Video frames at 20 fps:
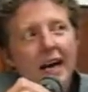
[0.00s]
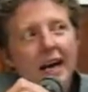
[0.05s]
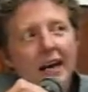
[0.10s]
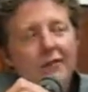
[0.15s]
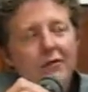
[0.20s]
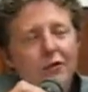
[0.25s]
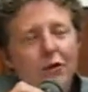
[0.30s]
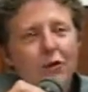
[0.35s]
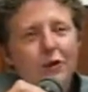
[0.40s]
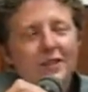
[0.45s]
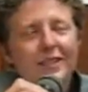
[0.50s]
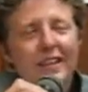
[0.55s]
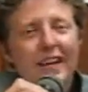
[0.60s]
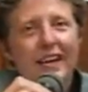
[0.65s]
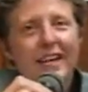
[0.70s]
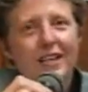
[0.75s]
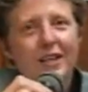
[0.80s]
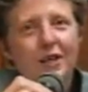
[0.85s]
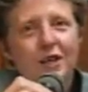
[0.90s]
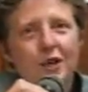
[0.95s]
Of course,
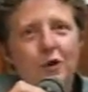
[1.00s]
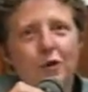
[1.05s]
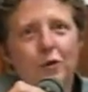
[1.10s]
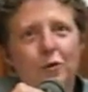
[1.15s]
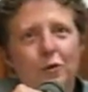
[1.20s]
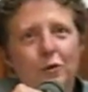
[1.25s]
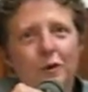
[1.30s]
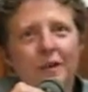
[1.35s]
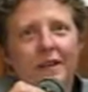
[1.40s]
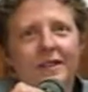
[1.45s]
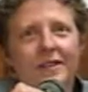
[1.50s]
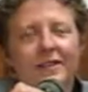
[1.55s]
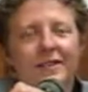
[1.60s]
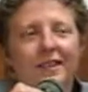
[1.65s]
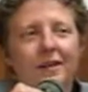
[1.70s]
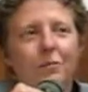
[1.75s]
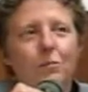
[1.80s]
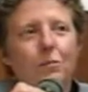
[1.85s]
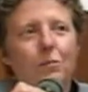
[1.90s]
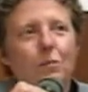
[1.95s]
I knew in
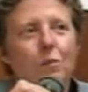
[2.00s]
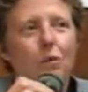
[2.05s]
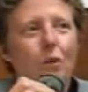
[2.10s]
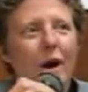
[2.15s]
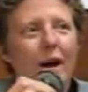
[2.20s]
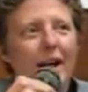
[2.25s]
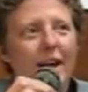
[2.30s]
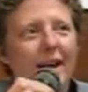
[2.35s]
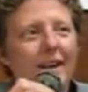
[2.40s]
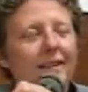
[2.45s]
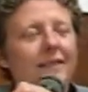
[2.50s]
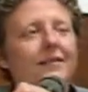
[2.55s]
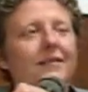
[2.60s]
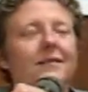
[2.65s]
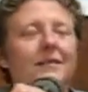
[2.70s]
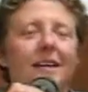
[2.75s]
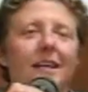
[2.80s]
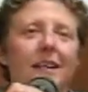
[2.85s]
some way